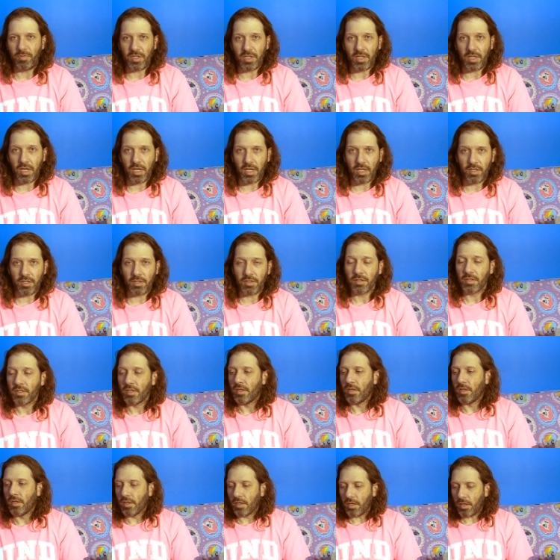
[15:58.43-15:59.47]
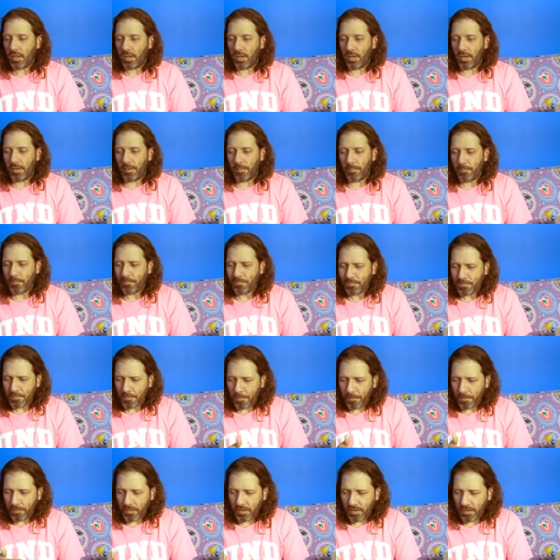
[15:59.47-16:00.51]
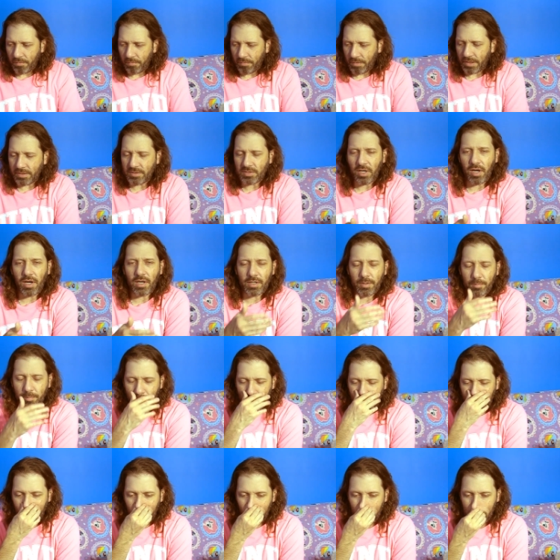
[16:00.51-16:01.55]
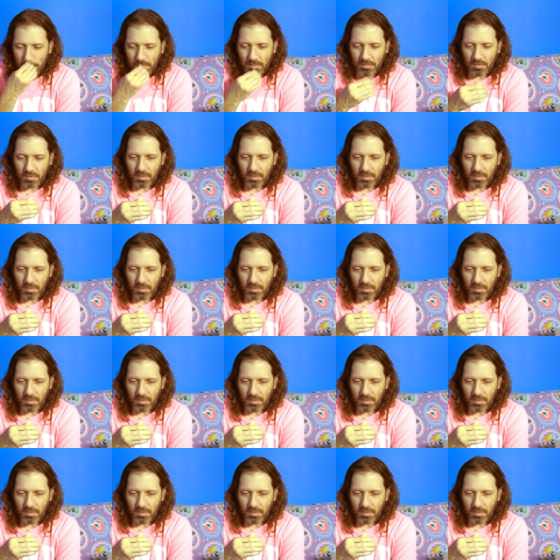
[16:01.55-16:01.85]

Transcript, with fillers: The end. Um, they talk about.